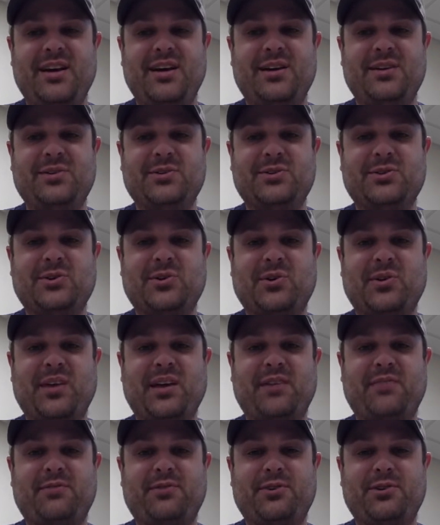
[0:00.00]
And so
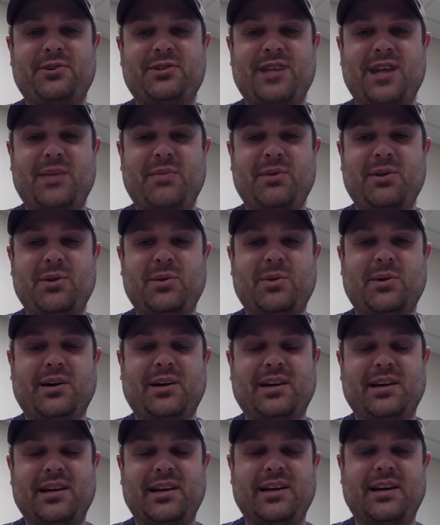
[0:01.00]
that first day when you
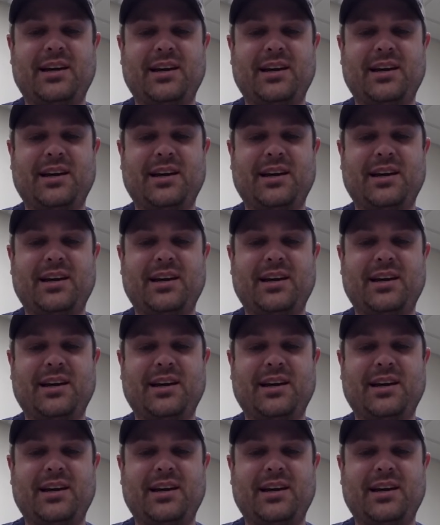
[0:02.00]
walk in,